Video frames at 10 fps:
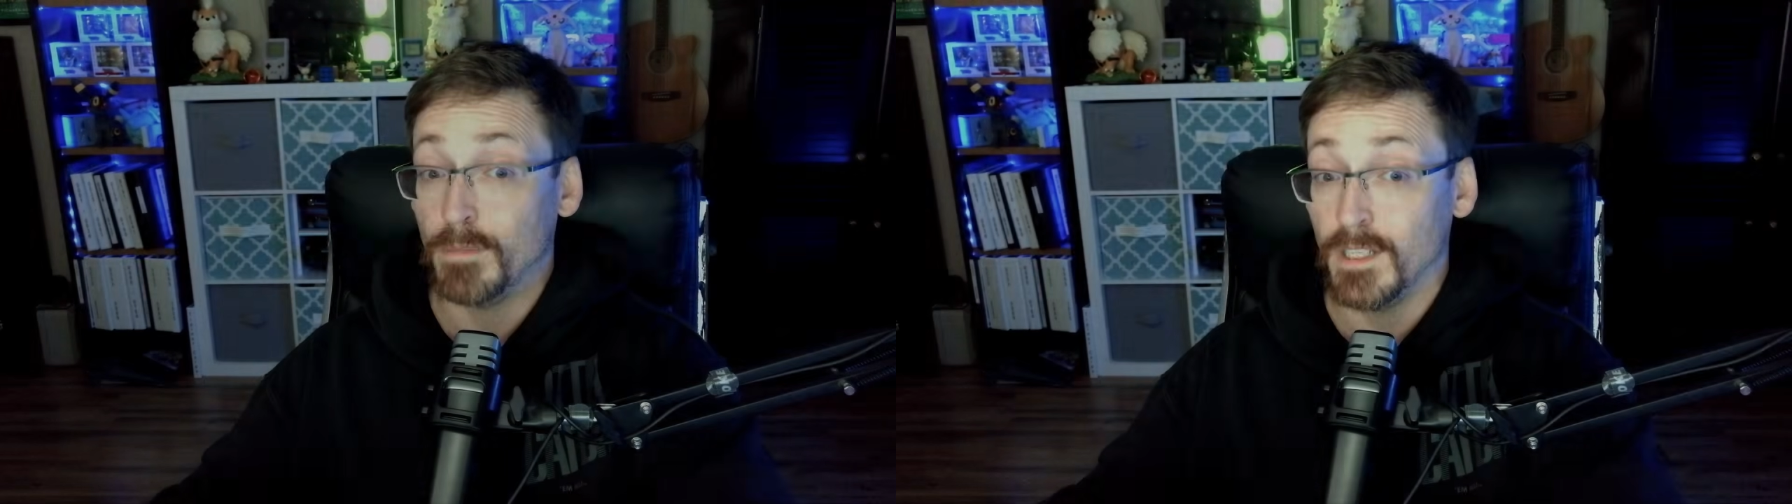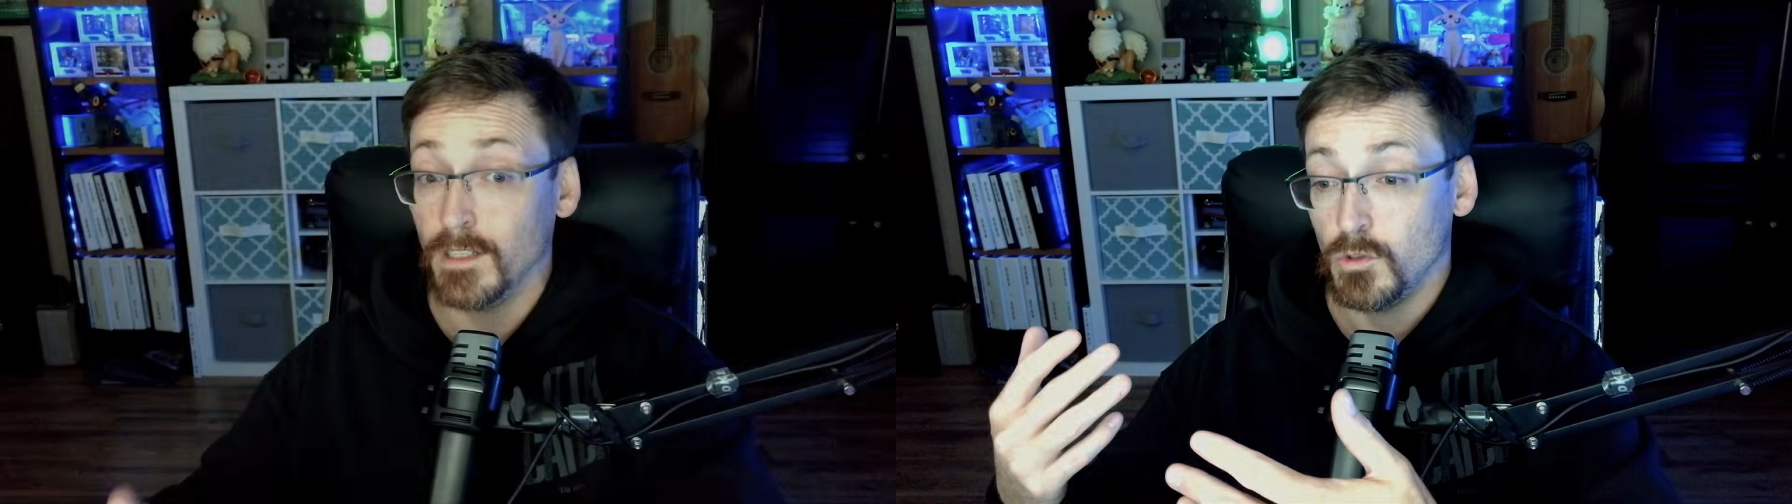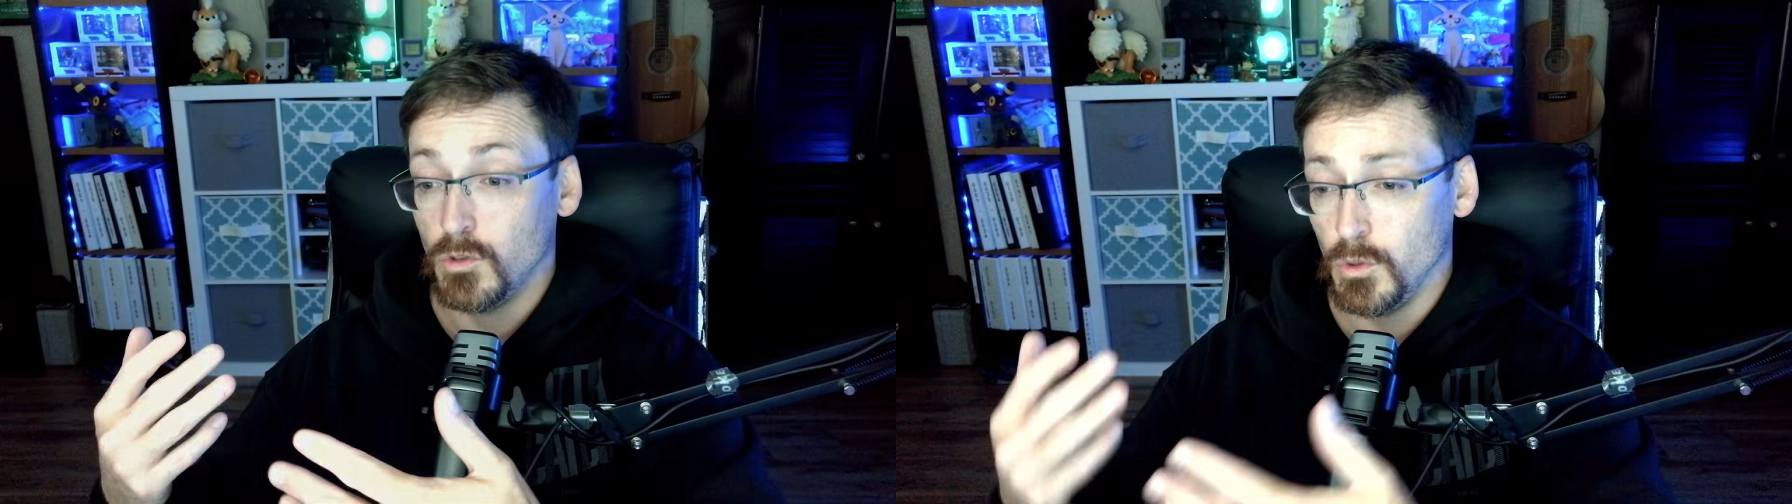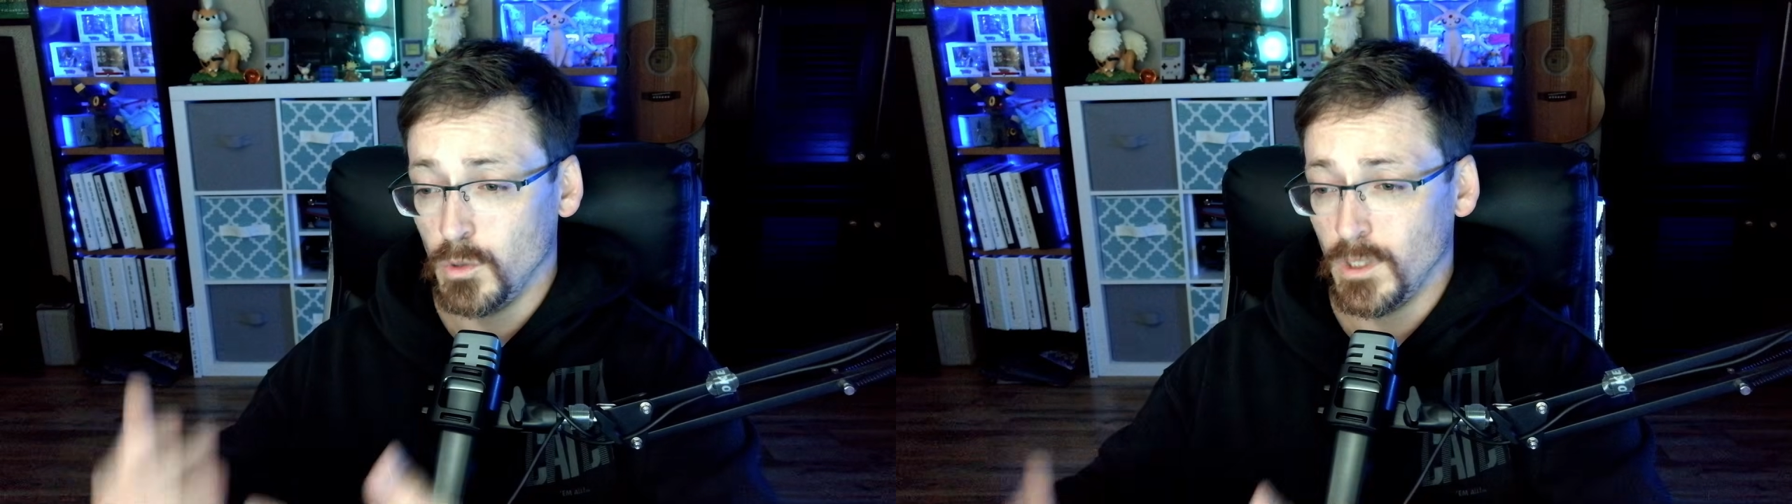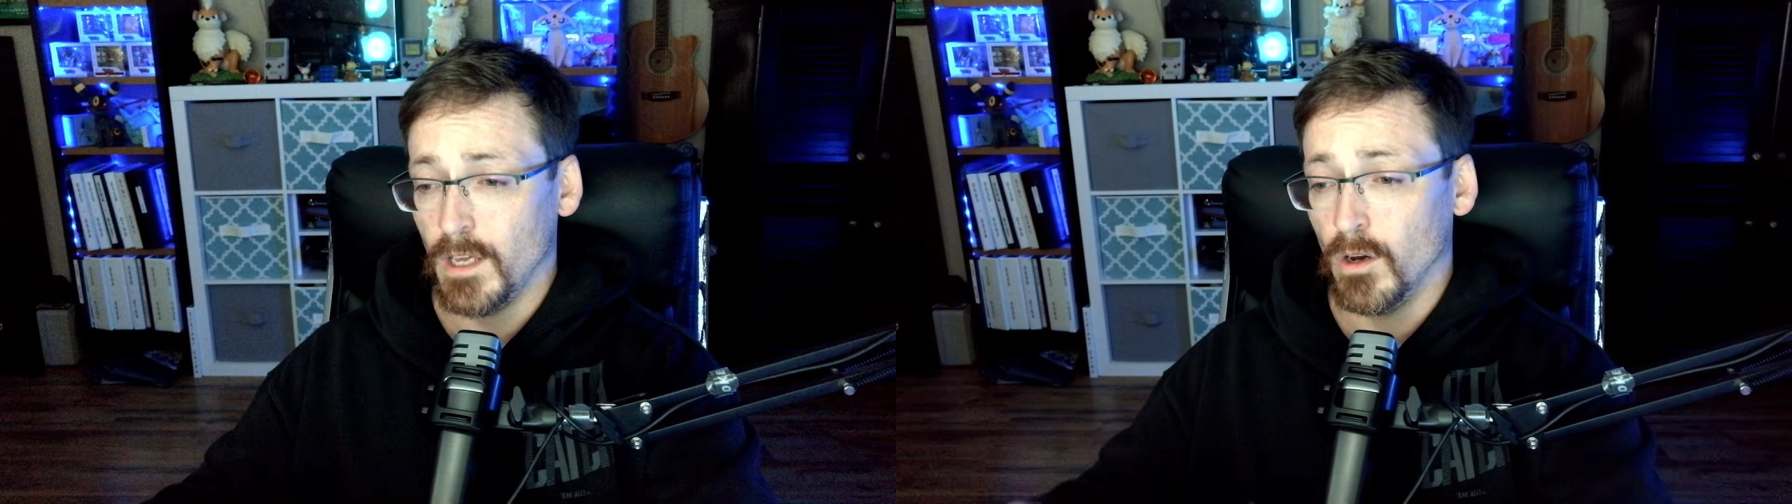it to
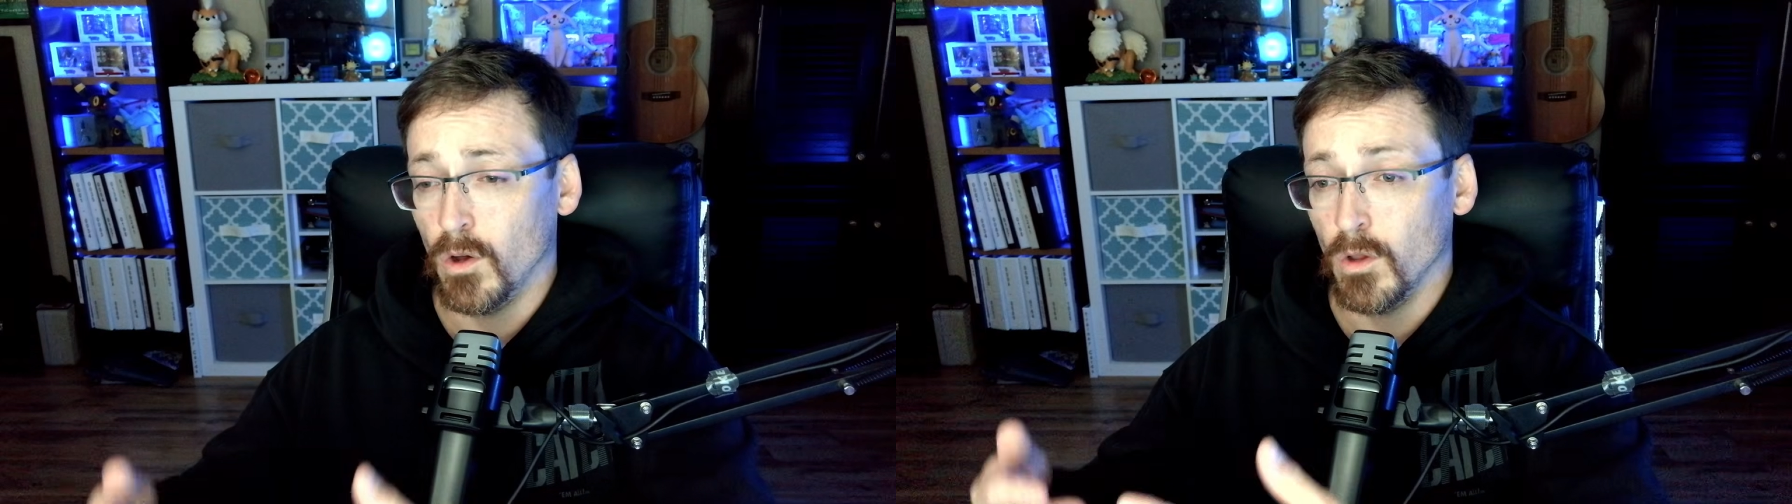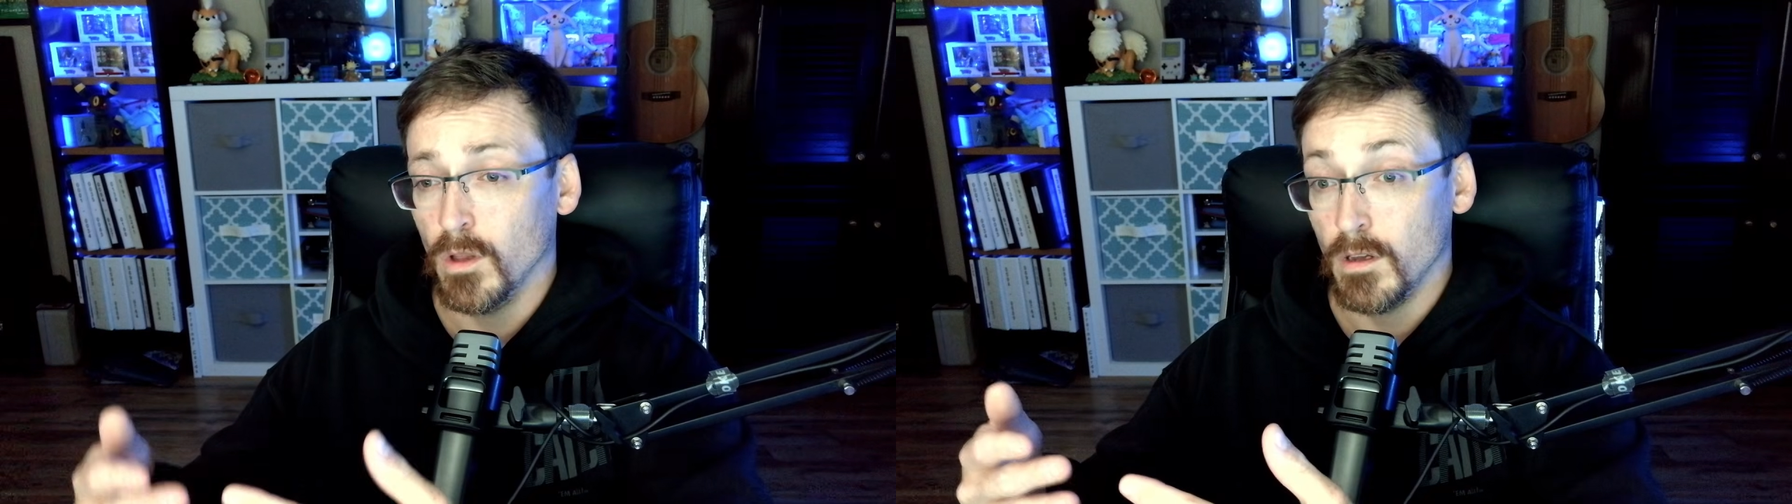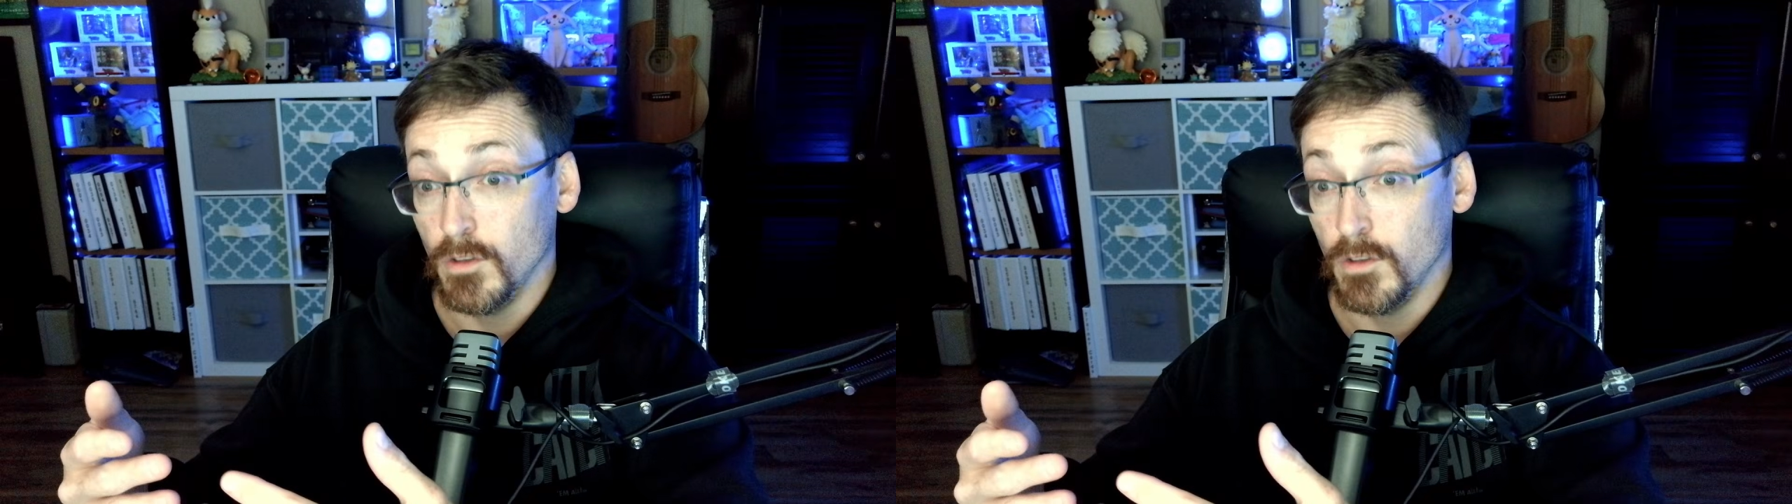tell